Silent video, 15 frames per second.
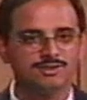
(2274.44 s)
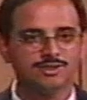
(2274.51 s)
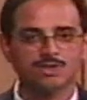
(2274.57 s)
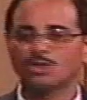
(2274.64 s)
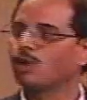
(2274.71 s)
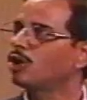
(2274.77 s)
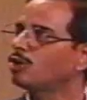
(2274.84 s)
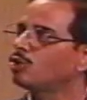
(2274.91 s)

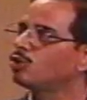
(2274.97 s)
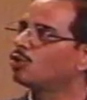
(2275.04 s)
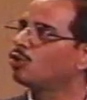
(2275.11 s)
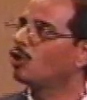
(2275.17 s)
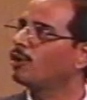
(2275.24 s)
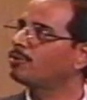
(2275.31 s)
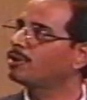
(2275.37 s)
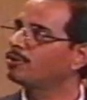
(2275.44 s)
Got to
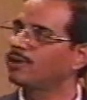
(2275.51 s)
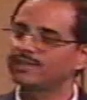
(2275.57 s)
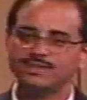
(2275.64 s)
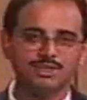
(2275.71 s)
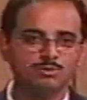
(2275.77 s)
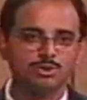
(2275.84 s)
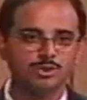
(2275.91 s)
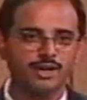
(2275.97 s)
co-optimize
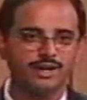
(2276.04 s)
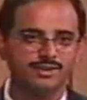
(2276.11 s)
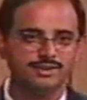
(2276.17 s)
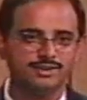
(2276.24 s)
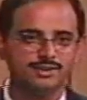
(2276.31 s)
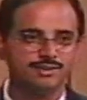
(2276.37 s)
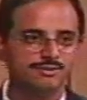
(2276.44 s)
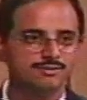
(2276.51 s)
them together.
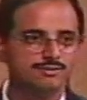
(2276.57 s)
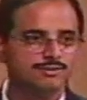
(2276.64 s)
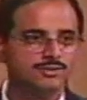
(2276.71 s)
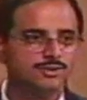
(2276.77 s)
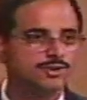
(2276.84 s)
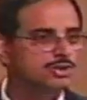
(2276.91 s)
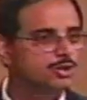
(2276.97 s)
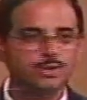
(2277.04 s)

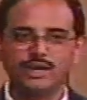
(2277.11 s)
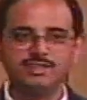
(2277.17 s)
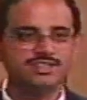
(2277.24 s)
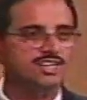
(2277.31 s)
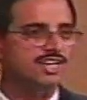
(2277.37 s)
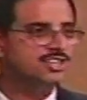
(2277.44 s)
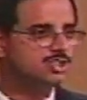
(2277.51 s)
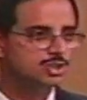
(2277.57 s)
You can
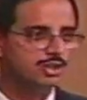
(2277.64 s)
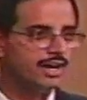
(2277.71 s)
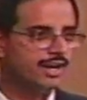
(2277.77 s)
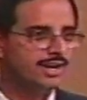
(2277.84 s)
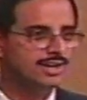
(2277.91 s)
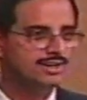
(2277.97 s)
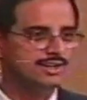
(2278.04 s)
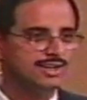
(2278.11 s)
change your
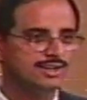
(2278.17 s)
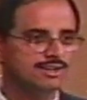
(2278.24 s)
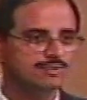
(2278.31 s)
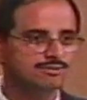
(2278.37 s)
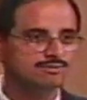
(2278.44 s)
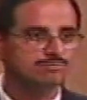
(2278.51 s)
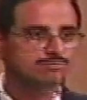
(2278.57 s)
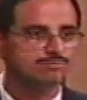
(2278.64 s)
ILD
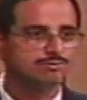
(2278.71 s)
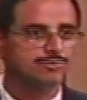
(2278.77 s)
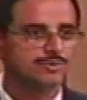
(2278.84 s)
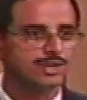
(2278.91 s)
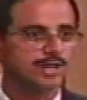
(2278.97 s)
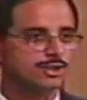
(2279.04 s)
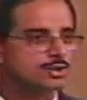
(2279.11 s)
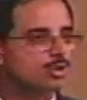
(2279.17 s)

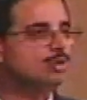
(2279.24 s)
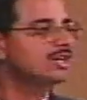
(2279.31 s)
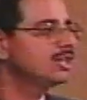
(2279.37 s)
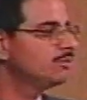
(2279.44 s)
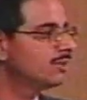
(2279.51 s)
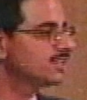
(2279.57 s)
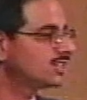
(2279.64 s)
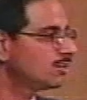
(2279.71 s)
and totally
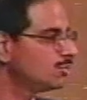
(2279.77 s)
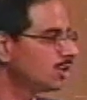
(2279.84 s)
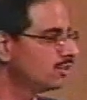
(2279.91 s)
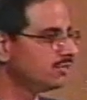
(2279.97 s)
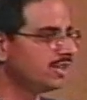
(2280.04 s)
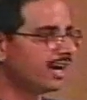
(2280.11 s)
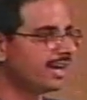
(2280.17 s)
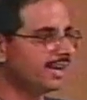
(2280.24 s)
mess up your
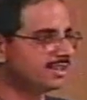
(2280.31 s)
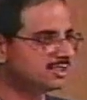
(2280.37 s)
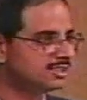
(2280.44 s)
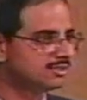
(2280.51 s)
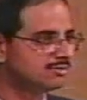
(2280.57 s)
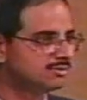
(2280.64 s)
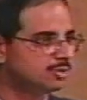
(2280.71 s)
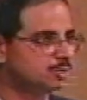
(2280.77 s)
via edge.
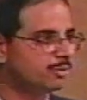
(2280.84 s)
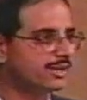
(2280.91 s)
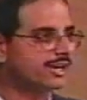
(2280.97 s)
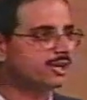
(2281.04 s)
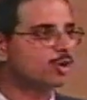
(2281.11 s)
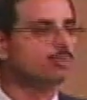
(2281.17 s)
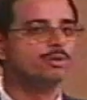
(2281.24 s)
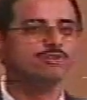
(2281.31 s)
You might
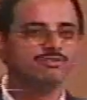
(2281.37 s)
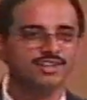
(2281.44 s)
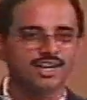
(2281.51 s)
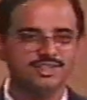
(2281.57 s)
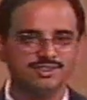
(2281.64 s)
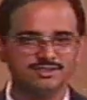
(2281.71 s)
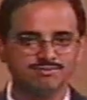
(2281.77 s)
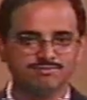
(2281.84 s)
get open
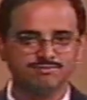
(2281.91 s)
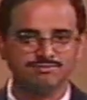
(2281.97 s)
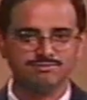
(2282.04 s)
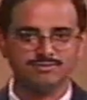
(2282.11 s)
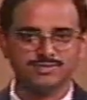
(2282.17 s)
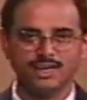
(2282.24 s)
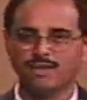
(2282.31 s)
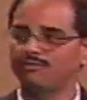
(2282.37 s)
vias,
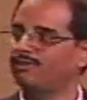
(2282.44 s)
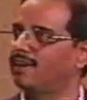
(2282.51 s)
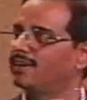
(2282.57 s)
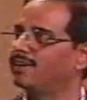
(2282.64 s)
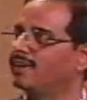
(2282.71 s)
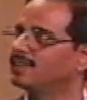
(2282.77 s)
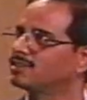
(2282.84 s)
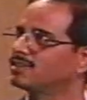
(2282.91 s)
high fail
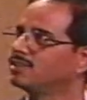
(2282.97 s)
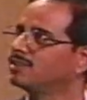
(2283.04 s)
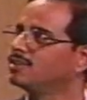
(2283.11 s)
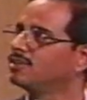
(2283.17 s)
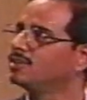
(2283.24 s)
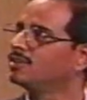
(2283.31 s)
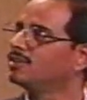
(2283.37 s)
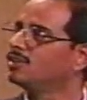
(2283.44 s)
rates.
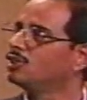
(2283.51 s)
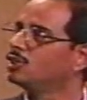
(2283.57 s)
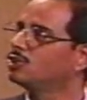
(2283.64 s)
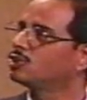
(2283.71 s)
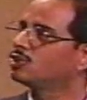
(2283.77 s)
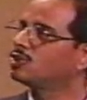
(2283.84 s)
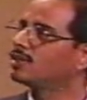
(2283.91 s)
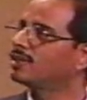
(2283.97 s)

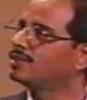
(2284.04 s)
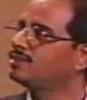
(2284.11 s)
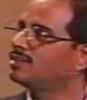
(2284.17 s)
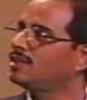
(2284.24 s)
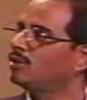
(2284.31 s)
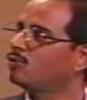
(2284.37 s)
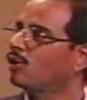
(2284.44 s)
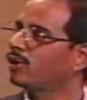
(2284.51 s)
So you can
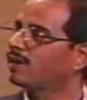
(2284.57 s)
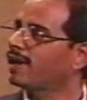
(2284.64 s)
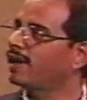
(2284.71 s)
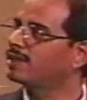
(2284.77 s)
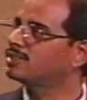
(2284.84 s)
see what has